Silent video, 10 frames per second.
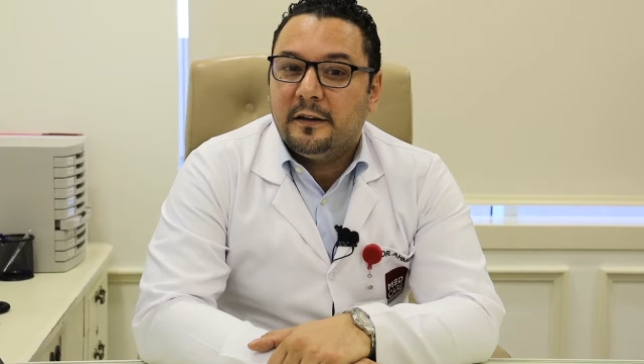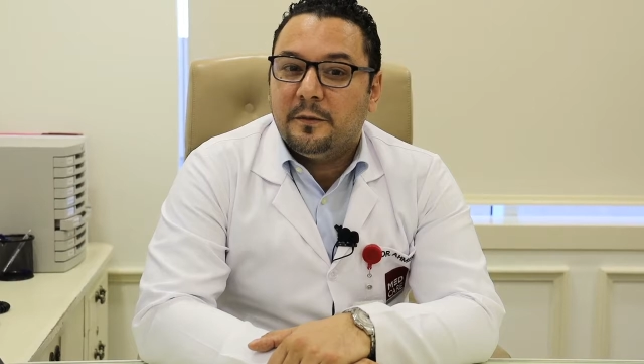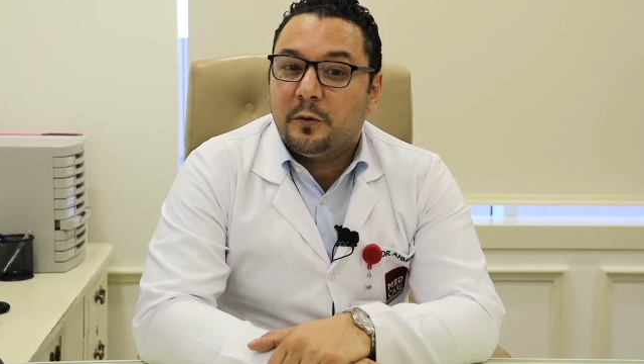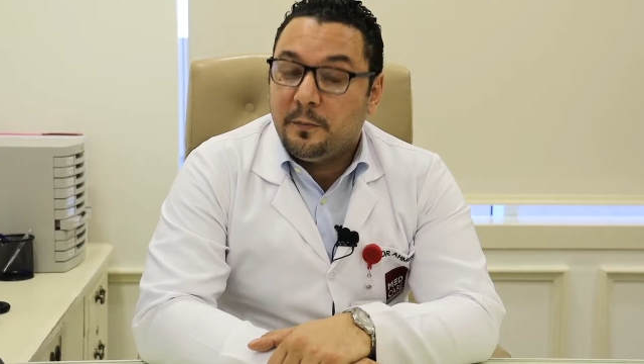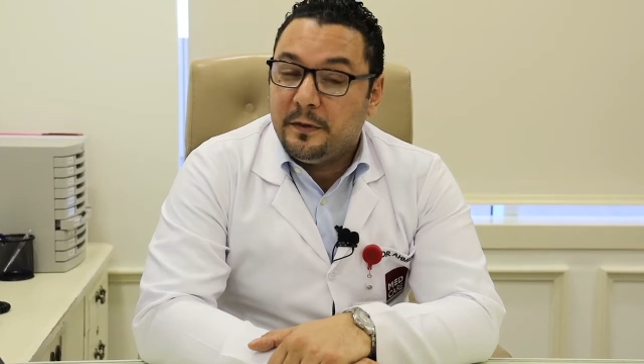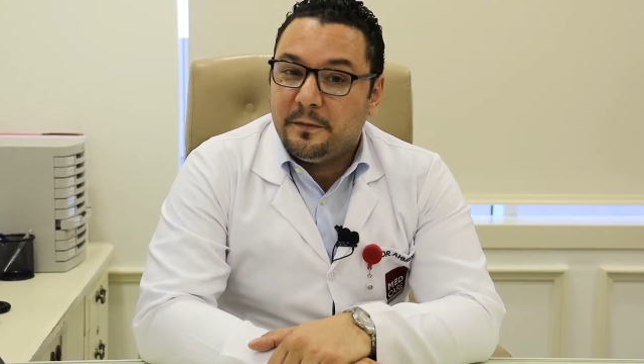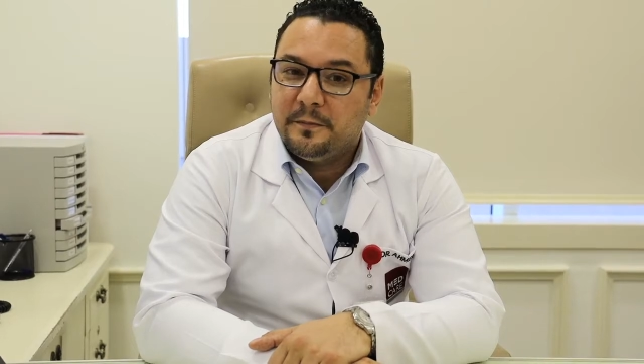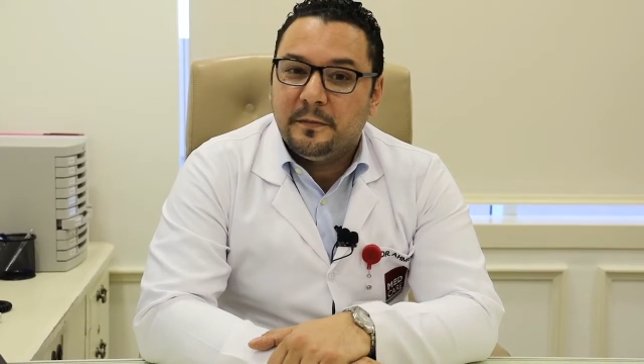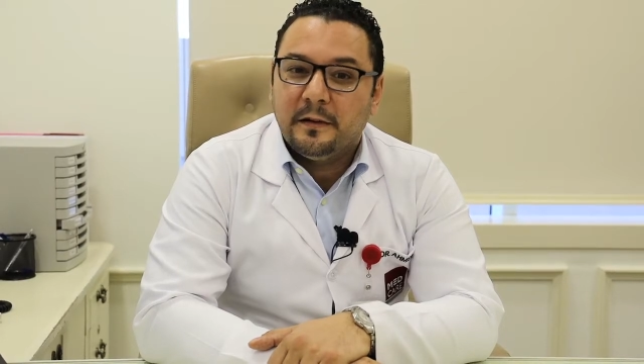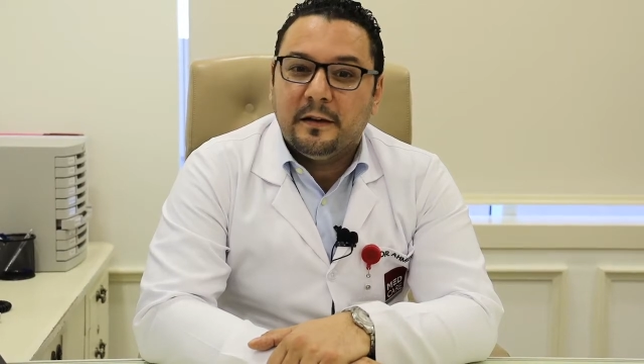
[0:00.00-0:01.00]

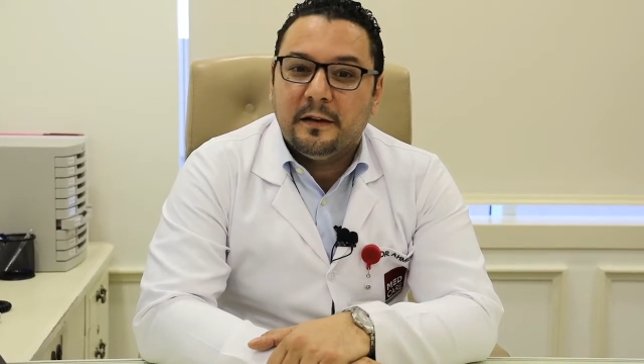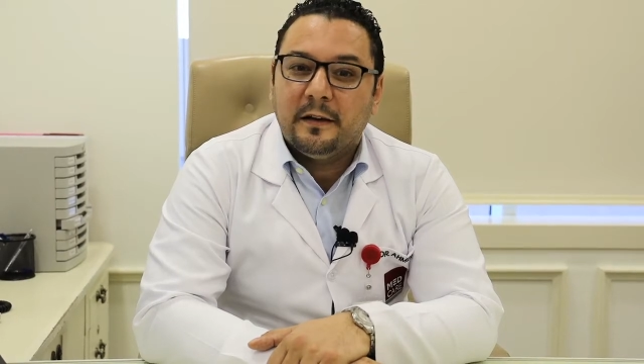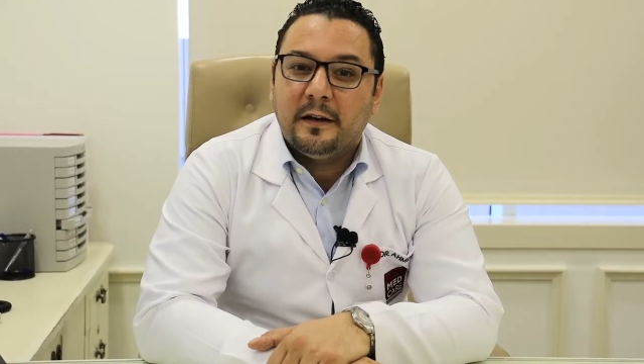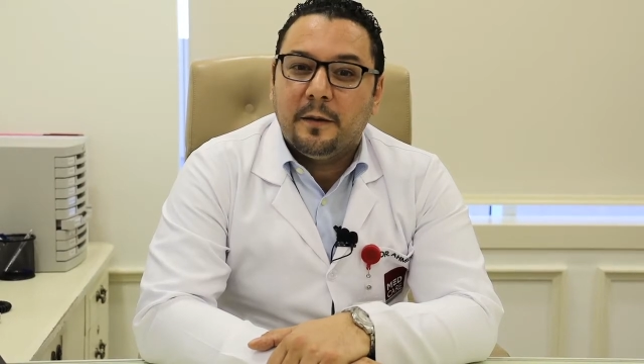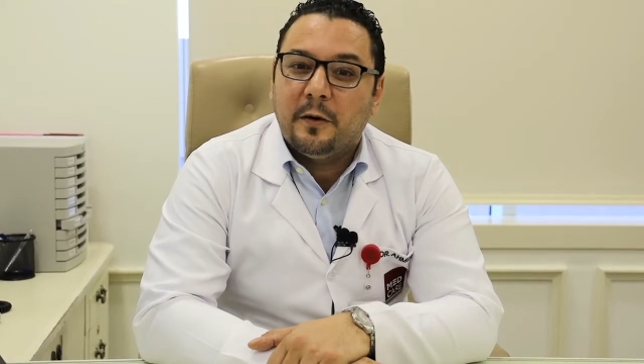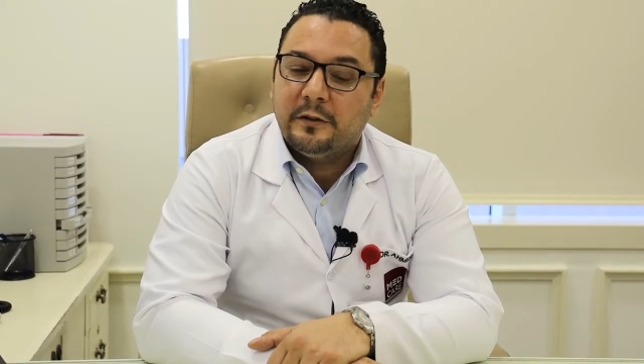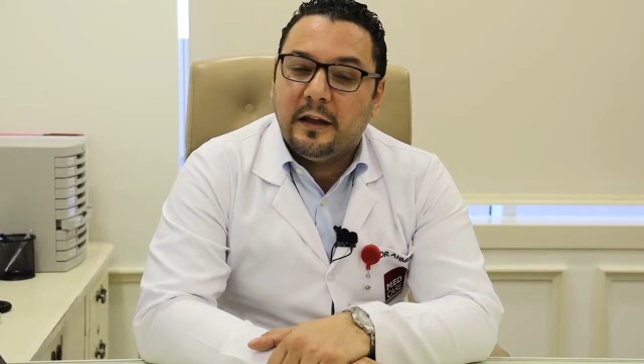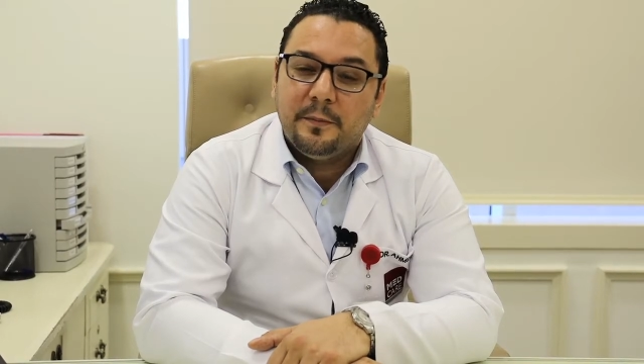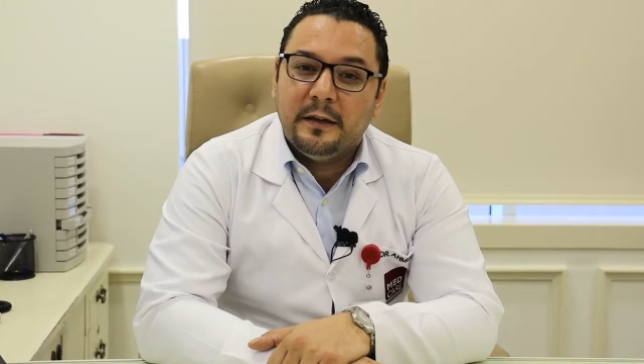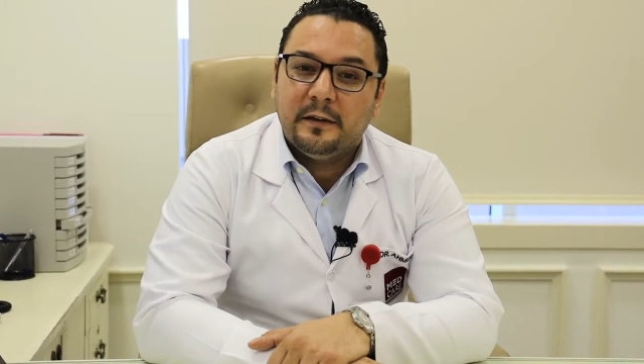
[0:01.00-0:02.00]
problem about
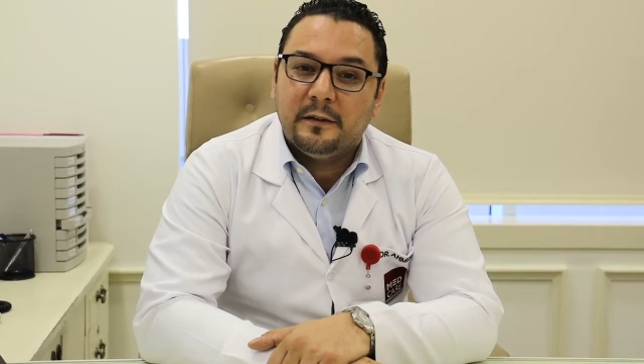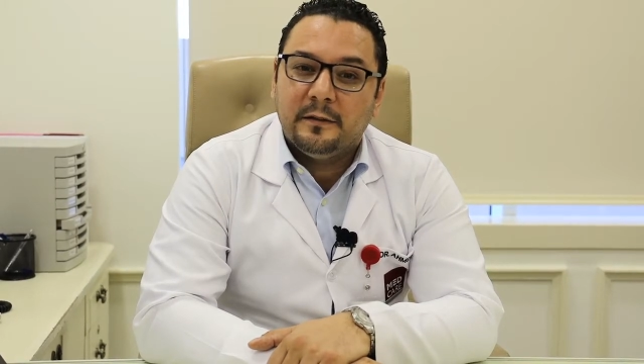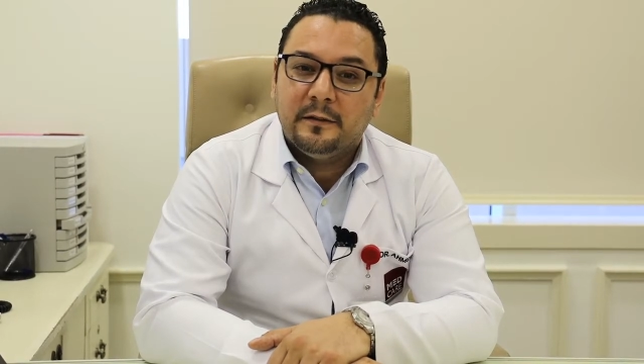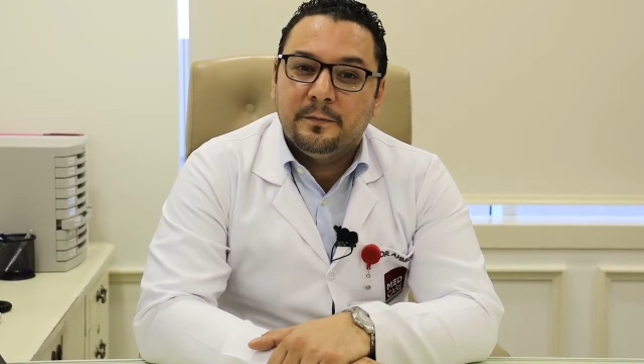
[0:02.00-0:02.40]
diabetes,